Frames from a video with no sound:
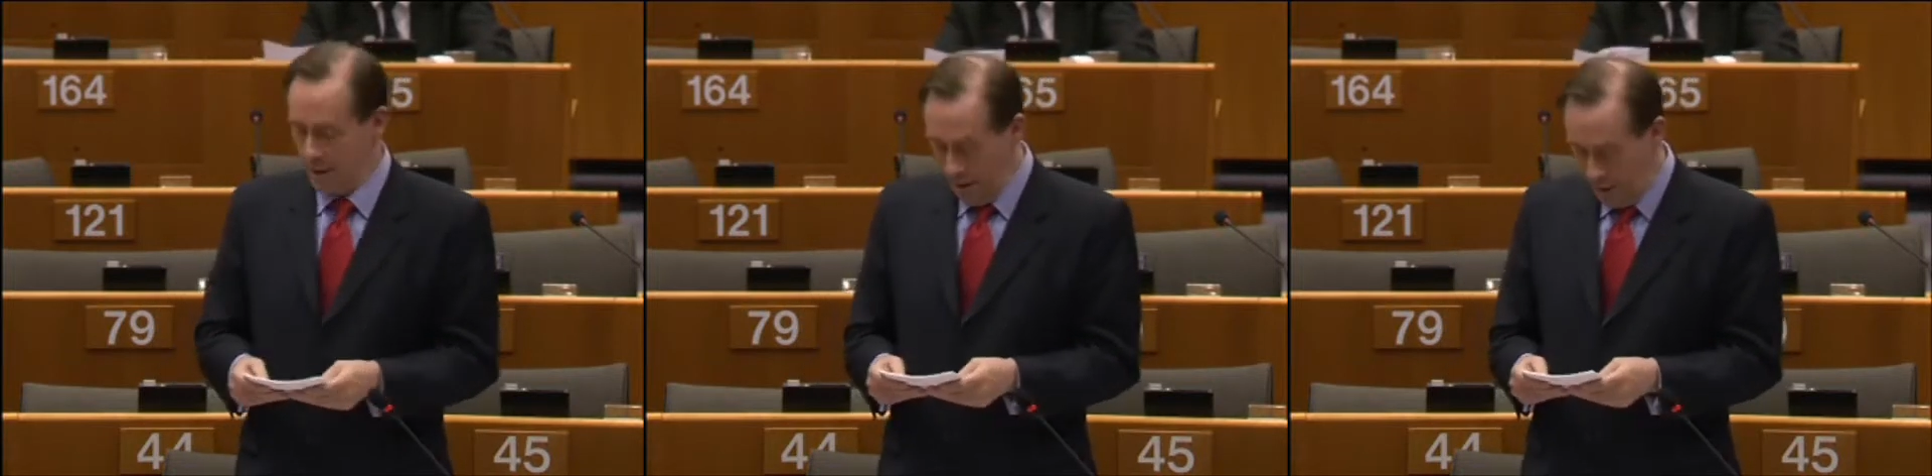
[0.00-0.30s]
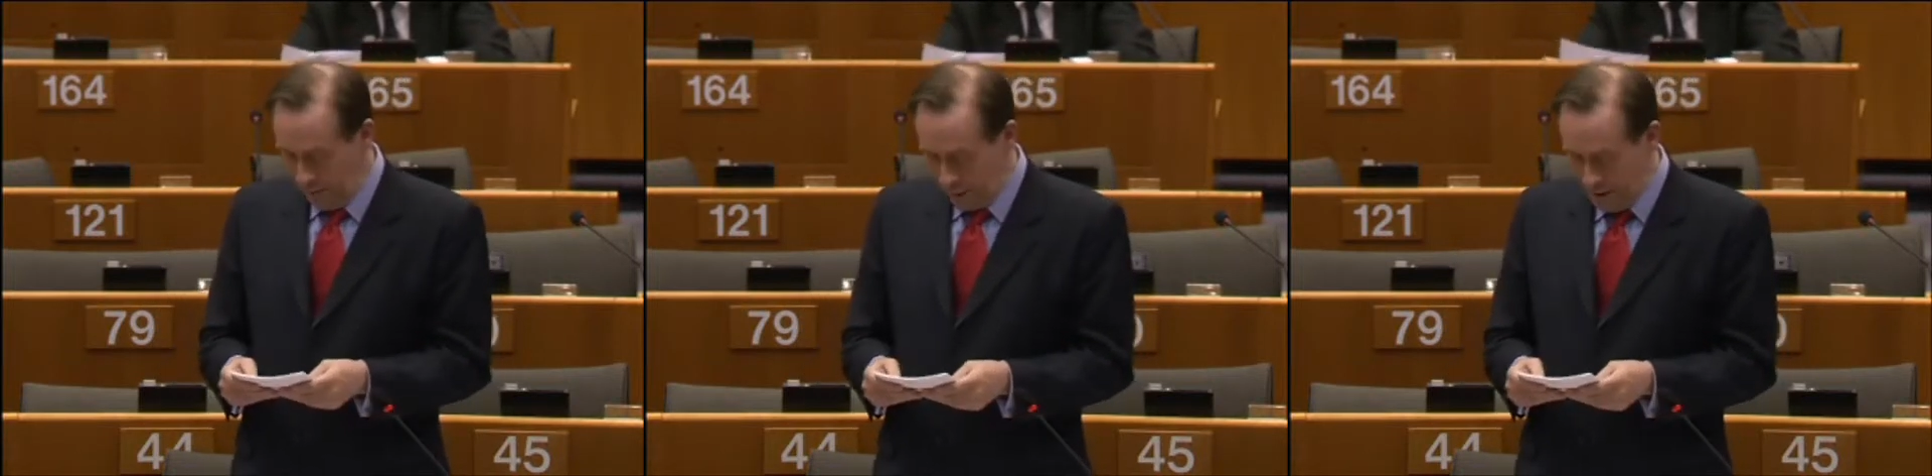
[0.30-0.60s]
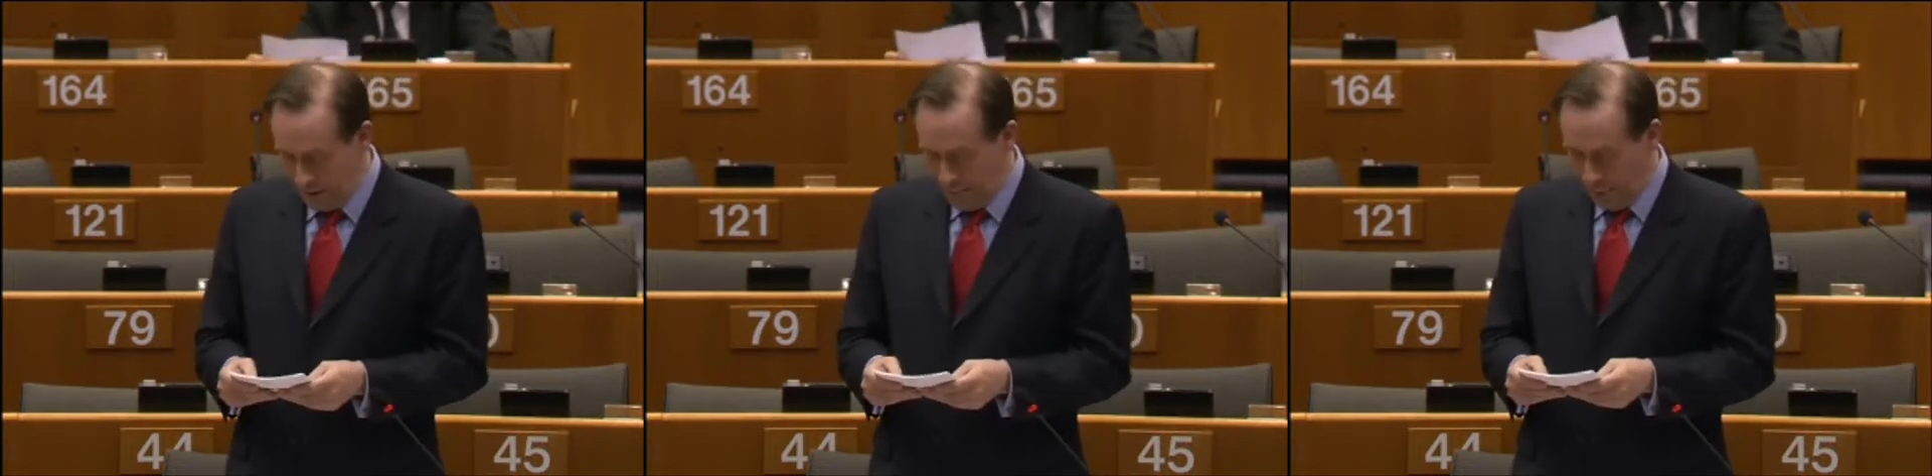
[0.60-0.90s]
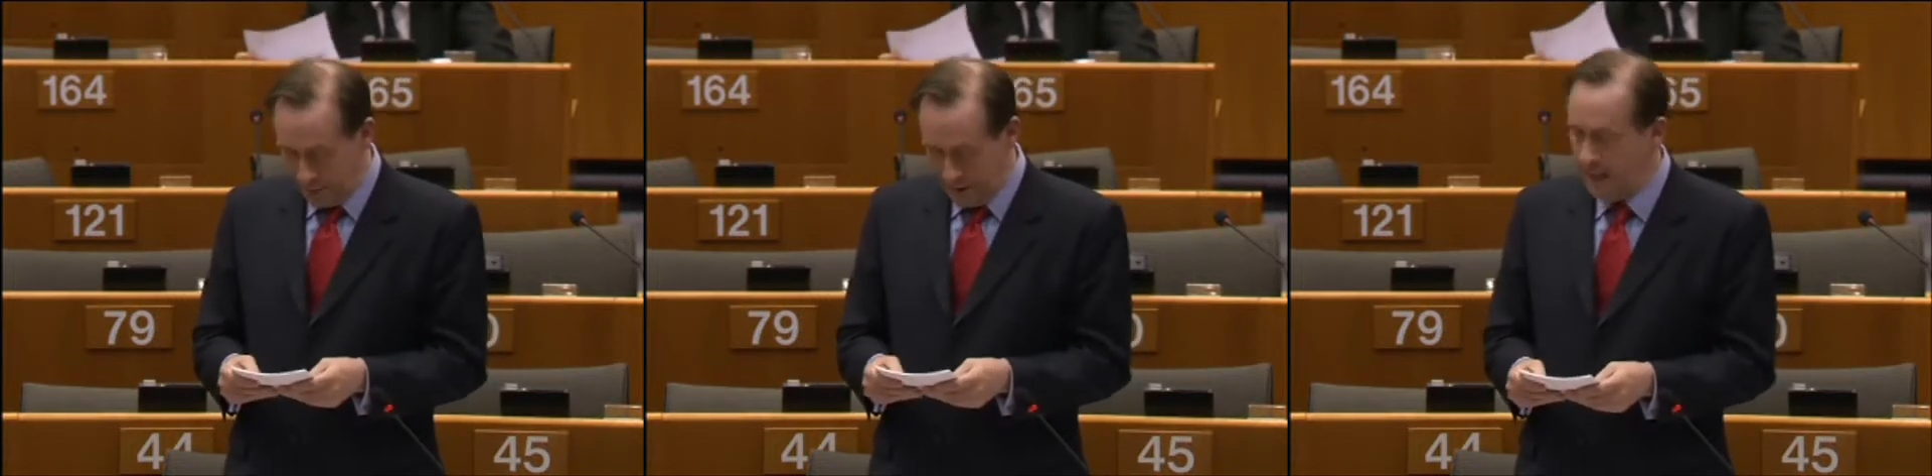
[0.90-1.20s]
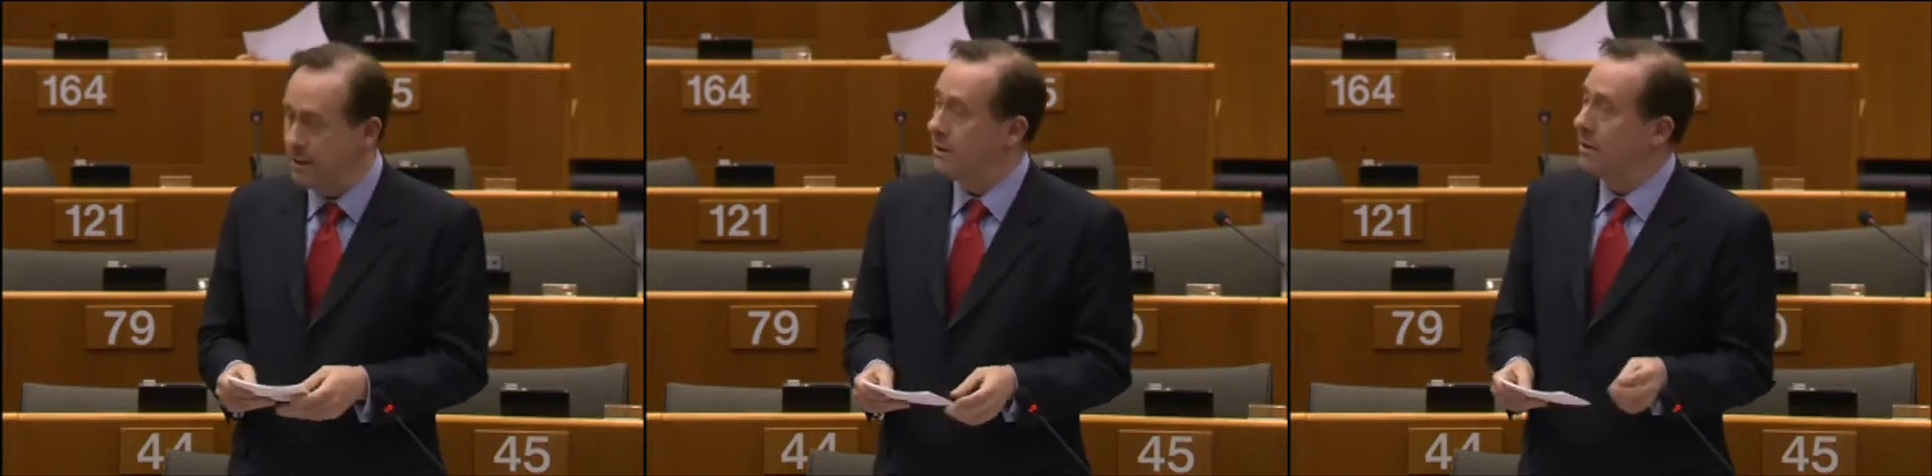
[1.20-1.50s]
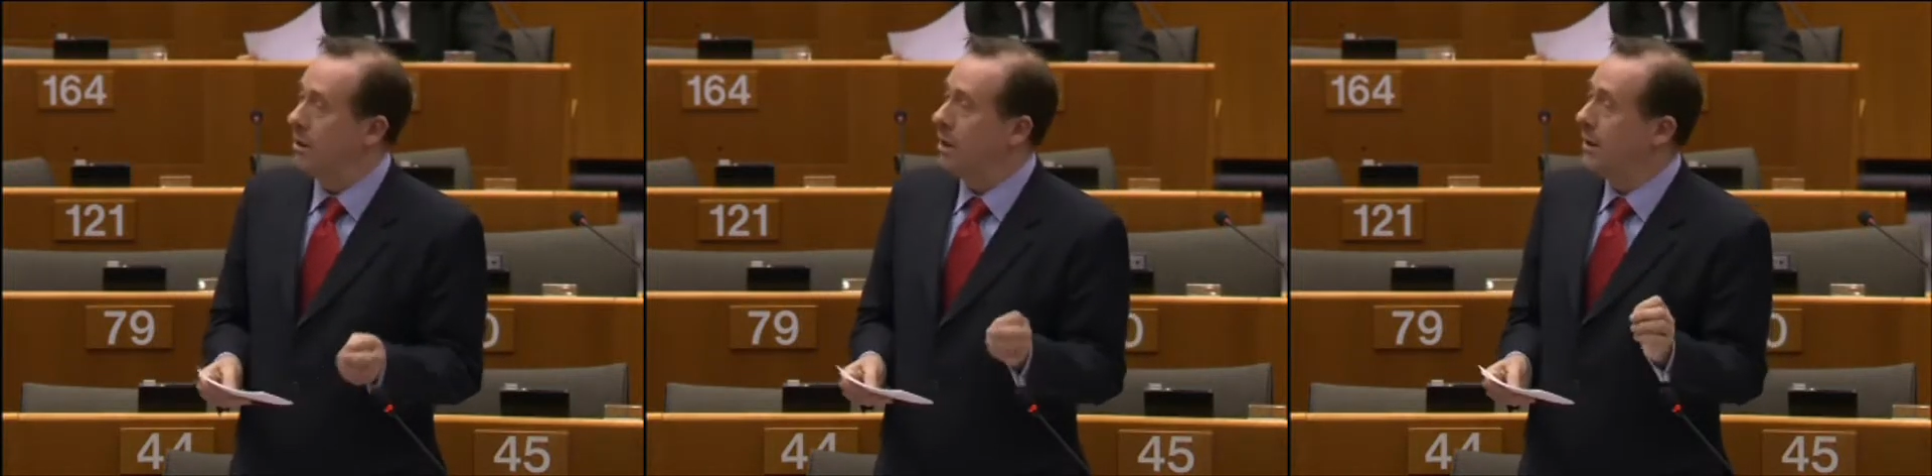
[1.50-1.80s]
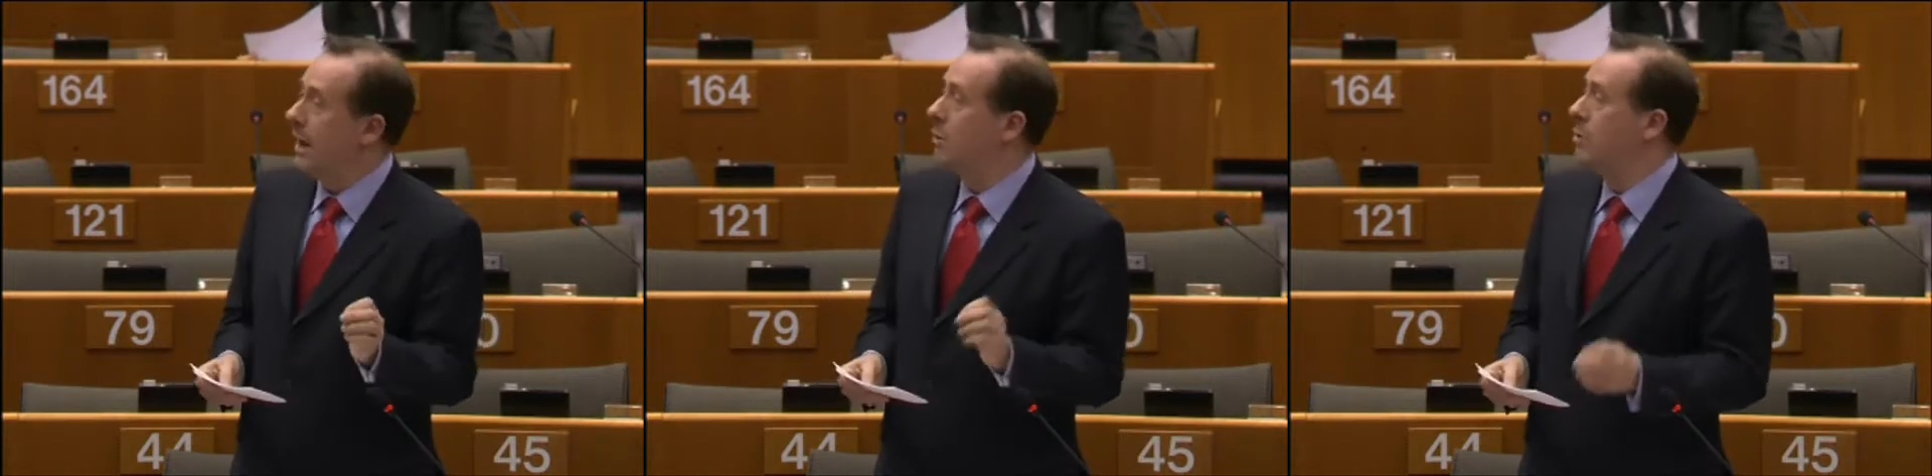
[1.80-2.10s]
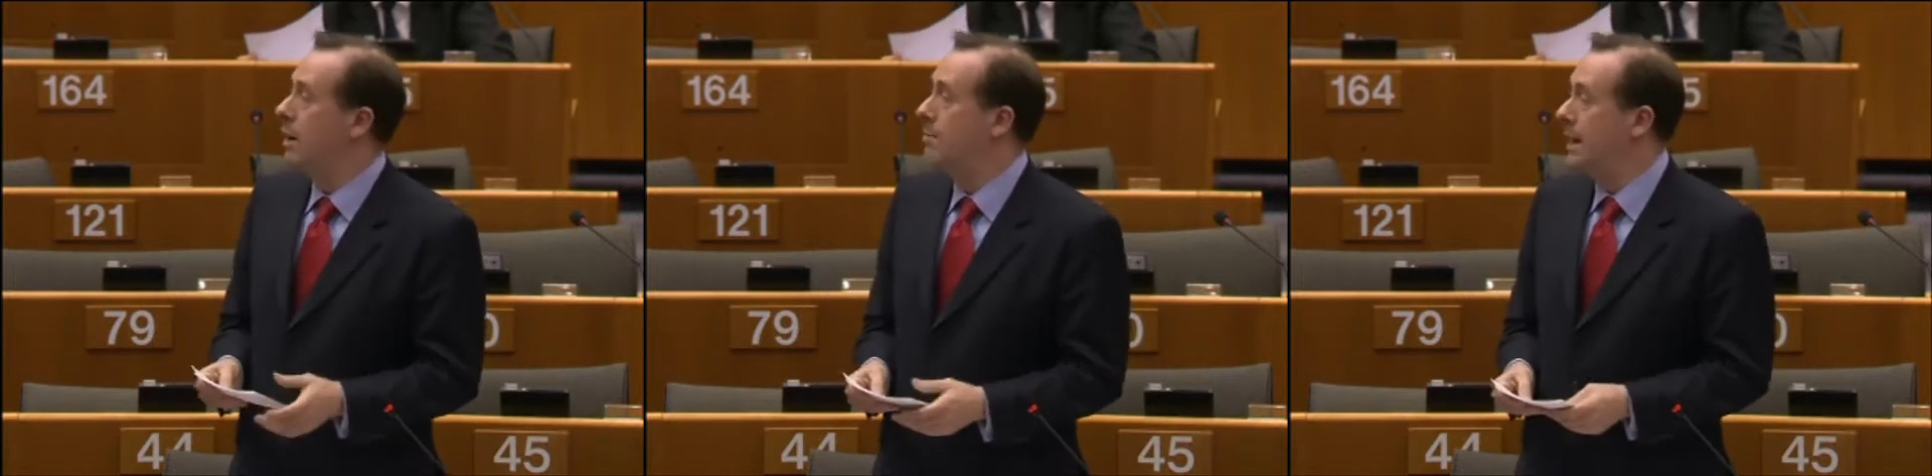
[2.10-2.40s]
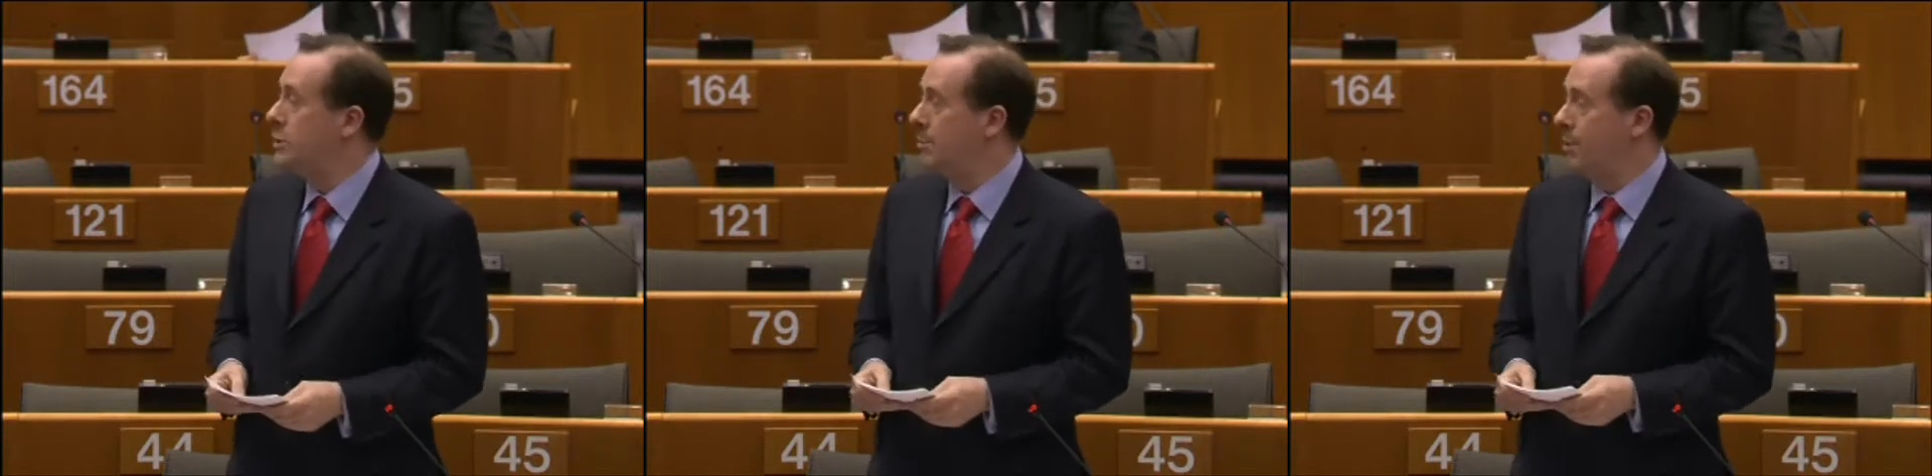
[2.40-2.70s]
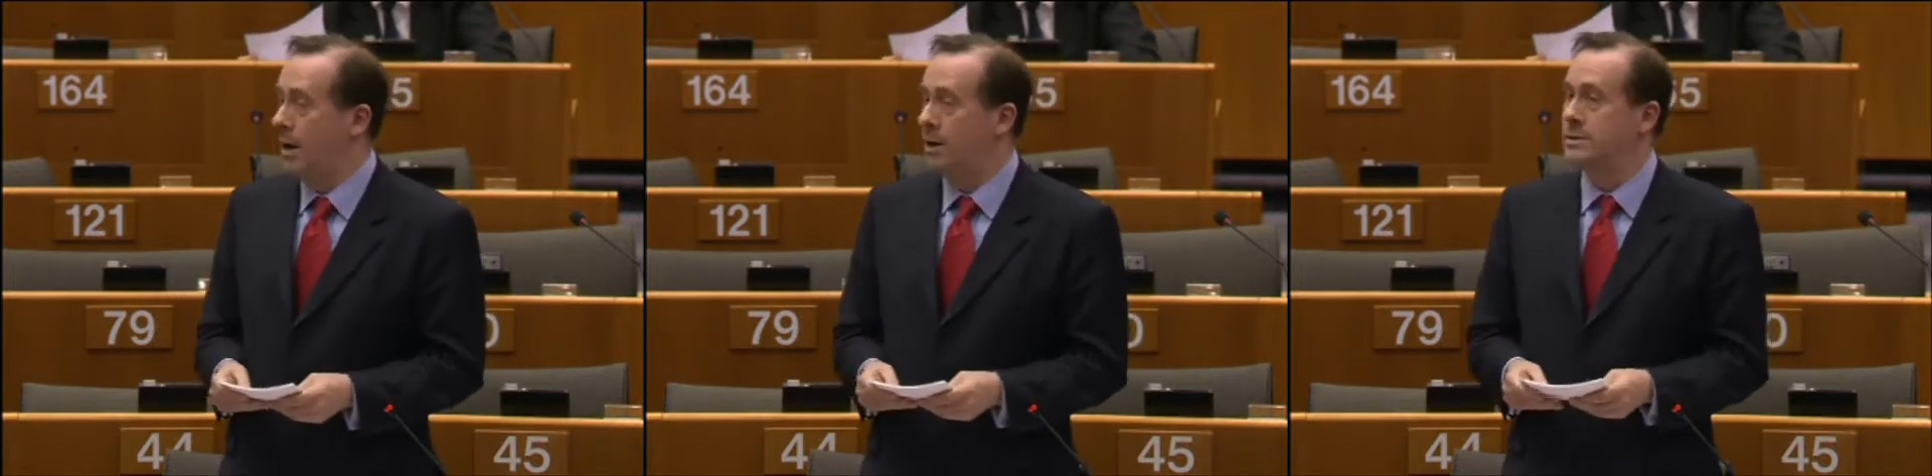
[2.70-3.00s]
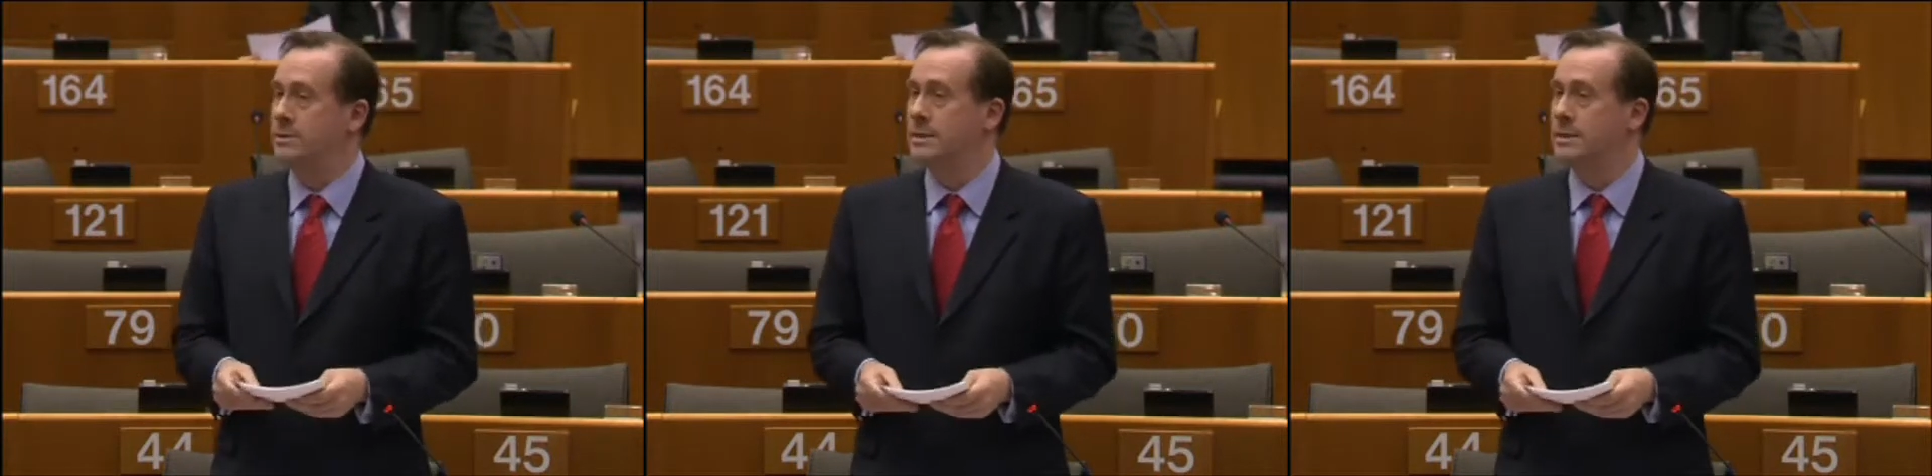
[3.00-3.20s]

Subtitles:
on the Greek border are now a major part,